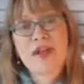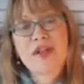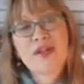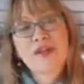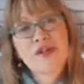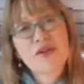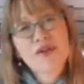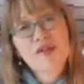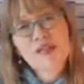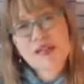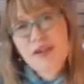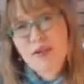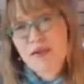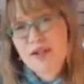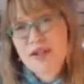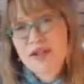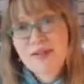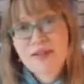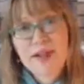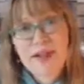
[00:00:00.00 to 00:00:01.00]
So to
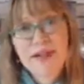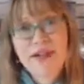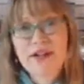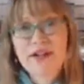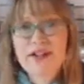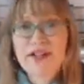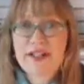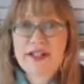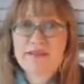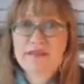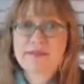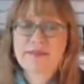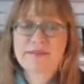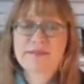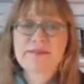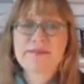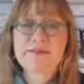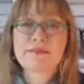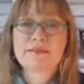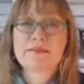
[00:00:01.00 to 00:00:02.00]
summarize my theory,
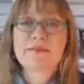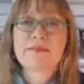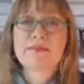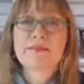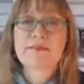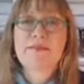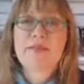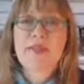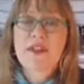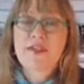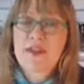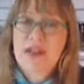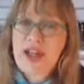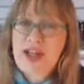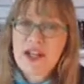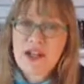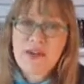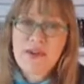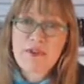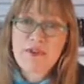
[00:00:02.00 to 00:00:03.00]
the
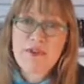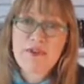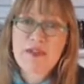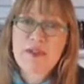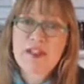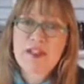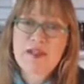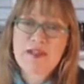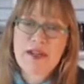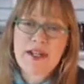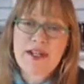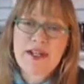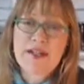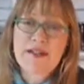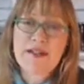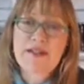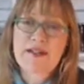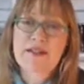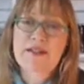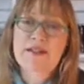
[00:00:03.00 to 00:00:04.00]
vacuum of free
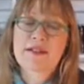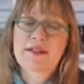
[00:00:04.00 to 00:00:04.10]
space,